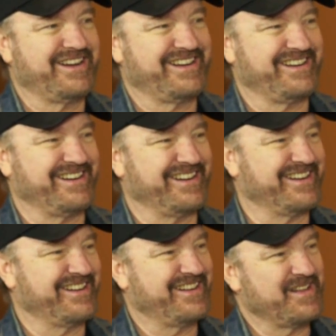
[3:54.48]
Yeah,
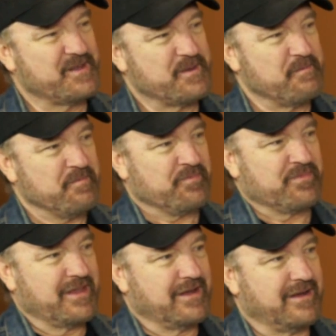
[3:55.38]
it's very cool though.
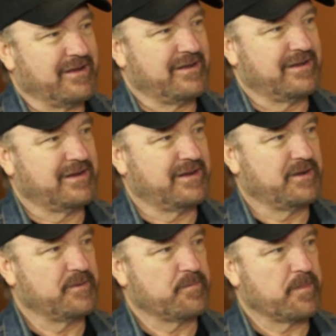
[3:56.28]
It's a neat
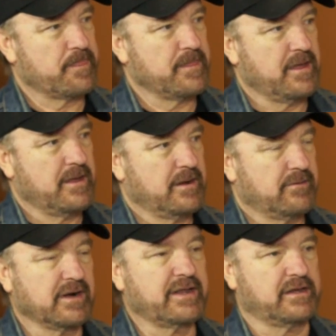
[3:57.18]
transition.
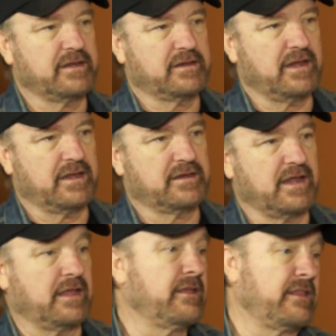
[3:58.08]
Well,
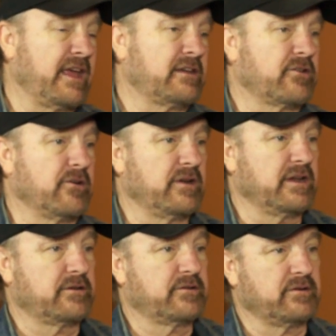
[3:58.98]
and then that
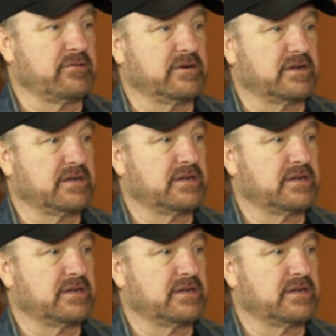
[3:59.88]
turned into